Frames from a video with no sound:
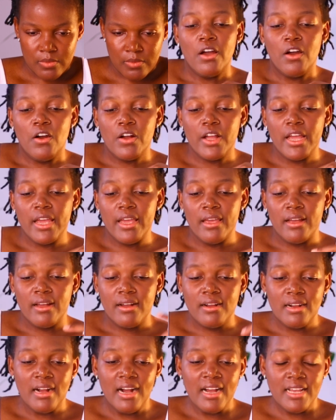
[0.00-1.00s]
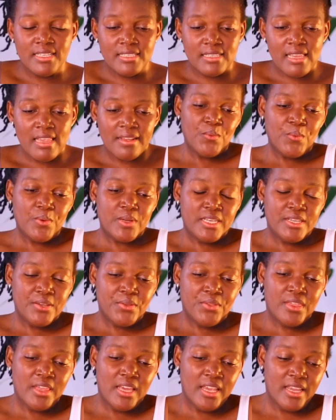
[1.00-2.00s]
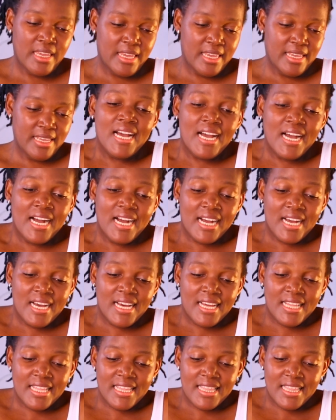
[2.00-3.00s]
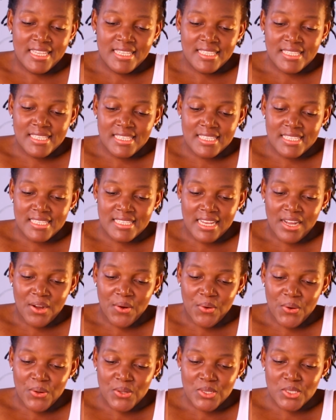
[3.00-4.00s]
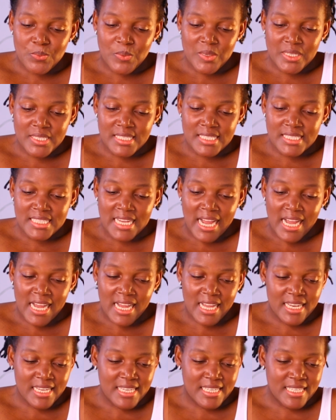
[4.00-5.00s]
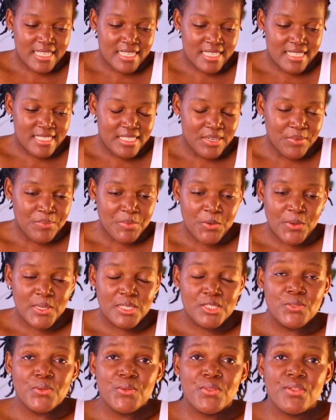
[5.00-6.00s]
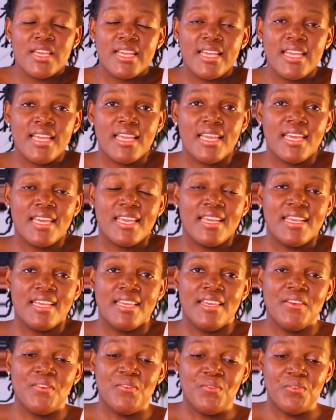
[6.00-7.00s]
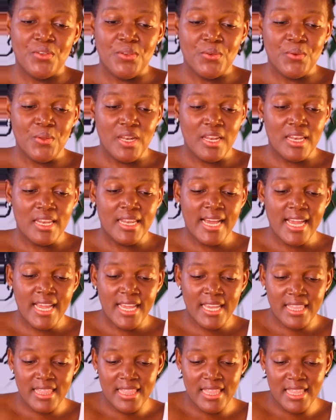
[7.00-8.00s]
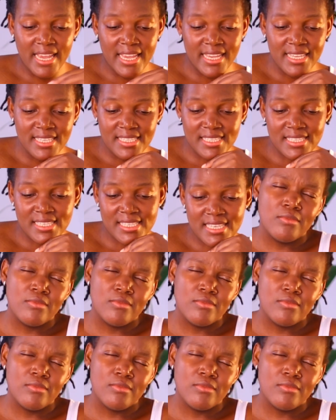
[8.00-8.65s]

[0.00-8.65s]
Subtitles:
Okay, guys, what do you think? This is a whole space done. Tell me what you think. If you like this,